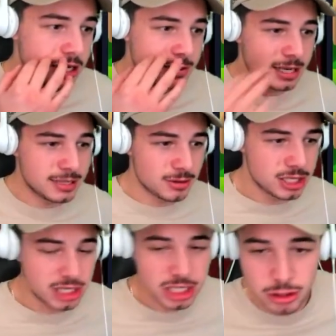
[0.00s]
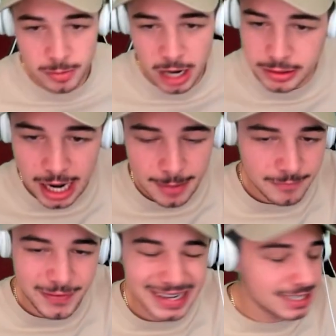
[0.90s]
Sven's the most legit streamer out there. I'm
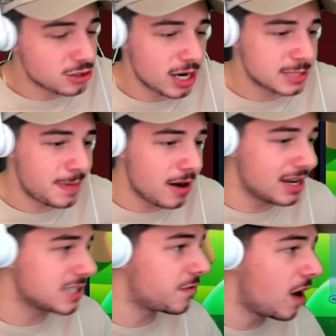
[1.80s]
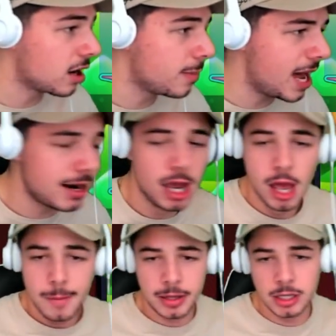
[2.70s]
fucking transparent as fuck, man.
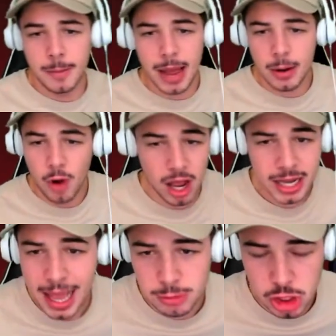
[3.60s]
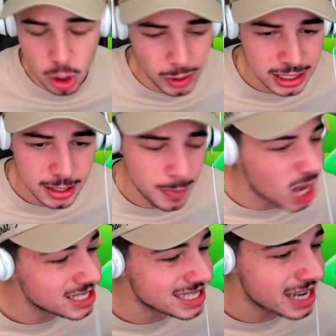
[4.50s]
Pull up my raw account showing the
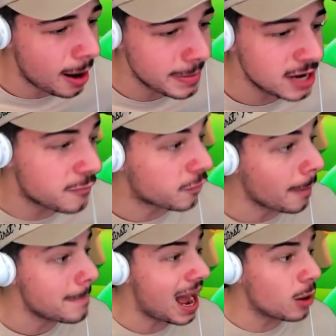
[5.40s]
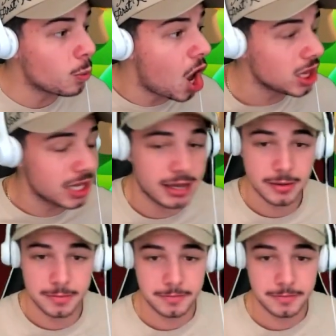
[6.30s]
deposits come in from my wallet.